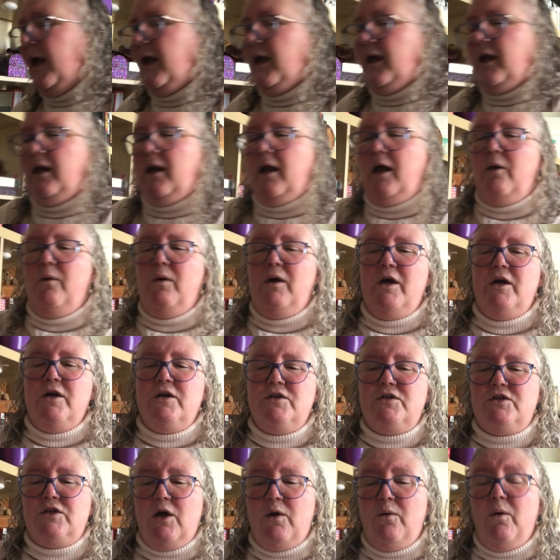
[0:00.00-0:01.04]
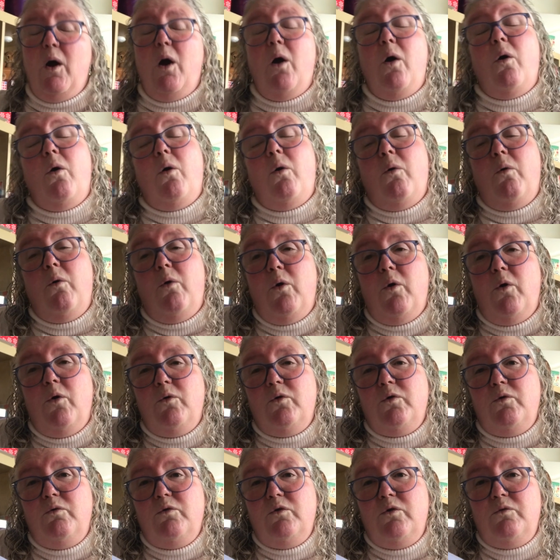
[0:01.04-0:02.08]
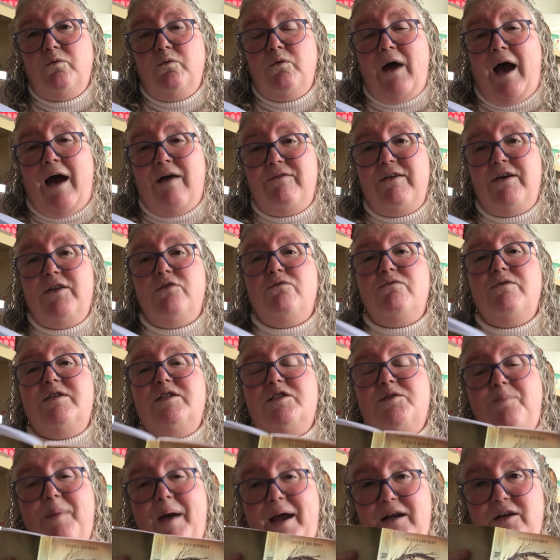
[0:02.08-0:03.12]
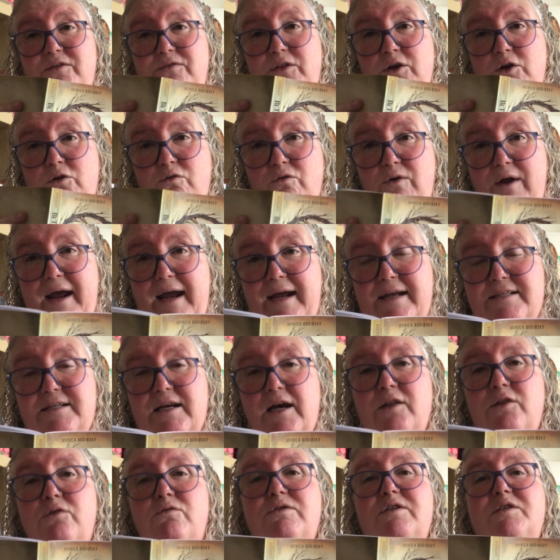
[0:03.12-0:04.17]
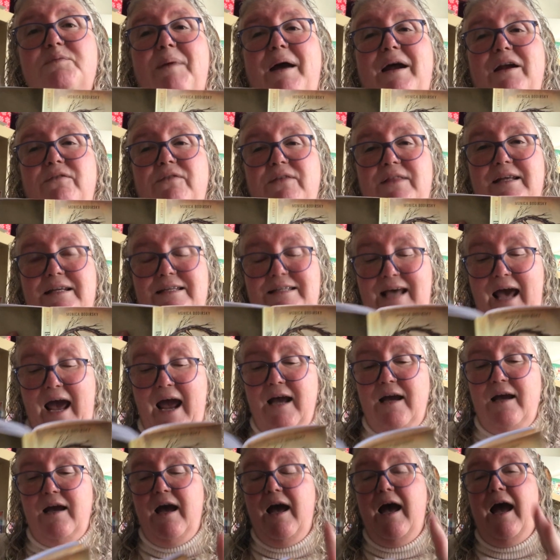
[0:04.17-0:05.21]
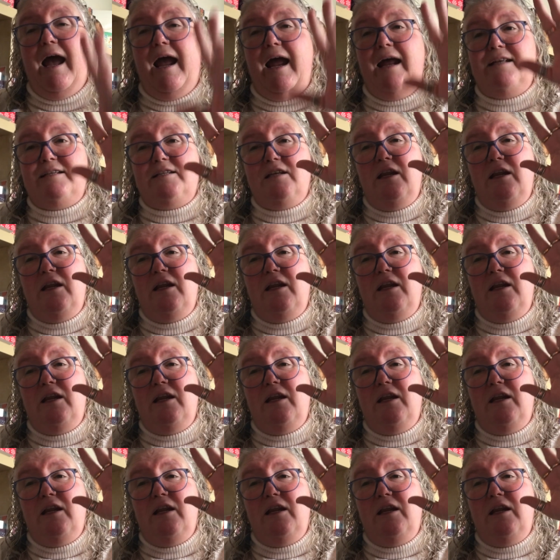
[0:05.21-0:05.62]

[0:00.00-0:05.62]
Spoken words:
You know, so having the respect for the creator and the respect for the deck, it's